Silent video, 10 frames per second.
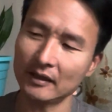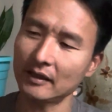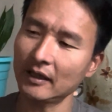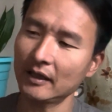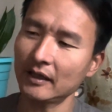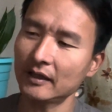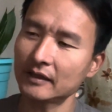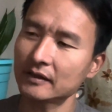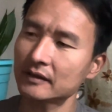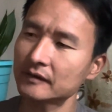
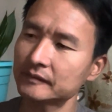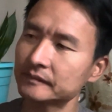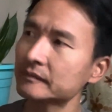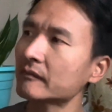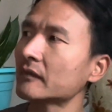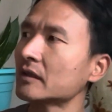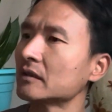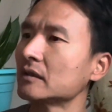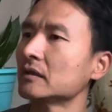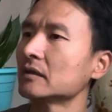head.
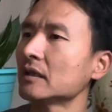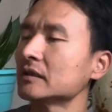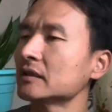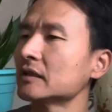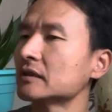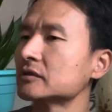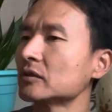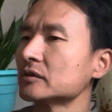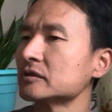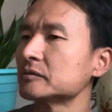I think it's
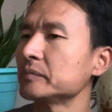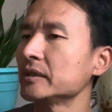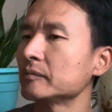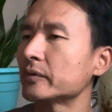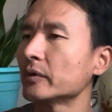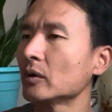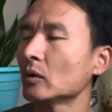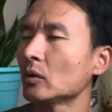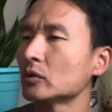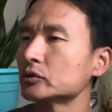called the Speed Pro
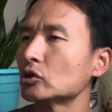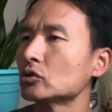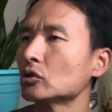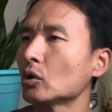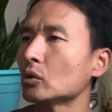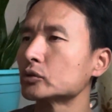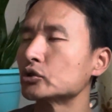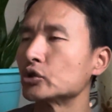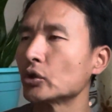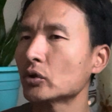old
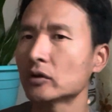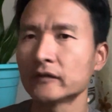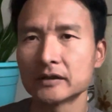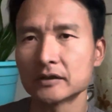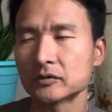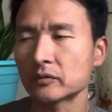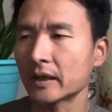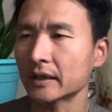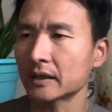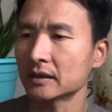Djokovic's
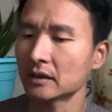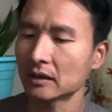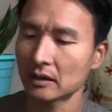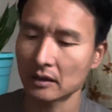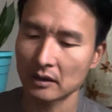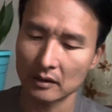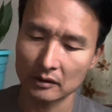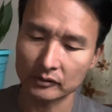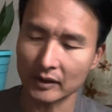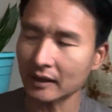racket.
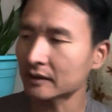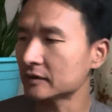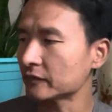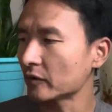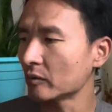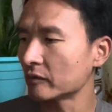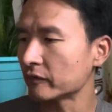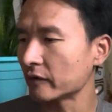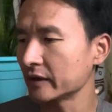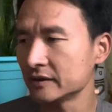So I got this from a
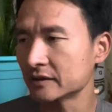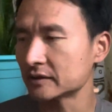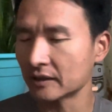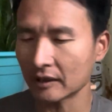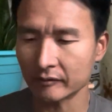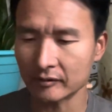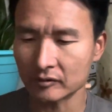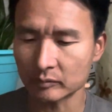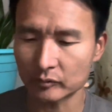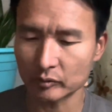friend. He just gave it
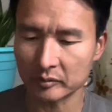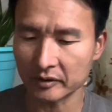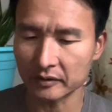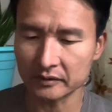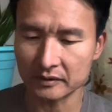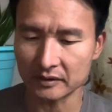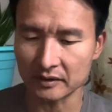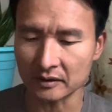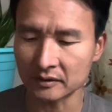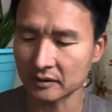to me because
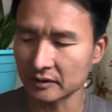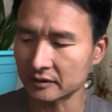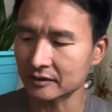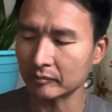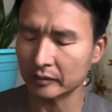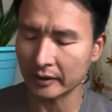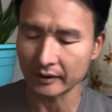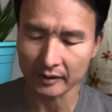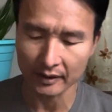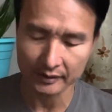he stopped playing
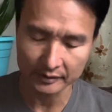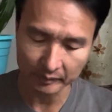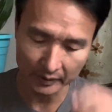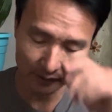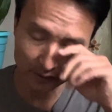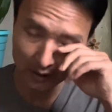tennis. But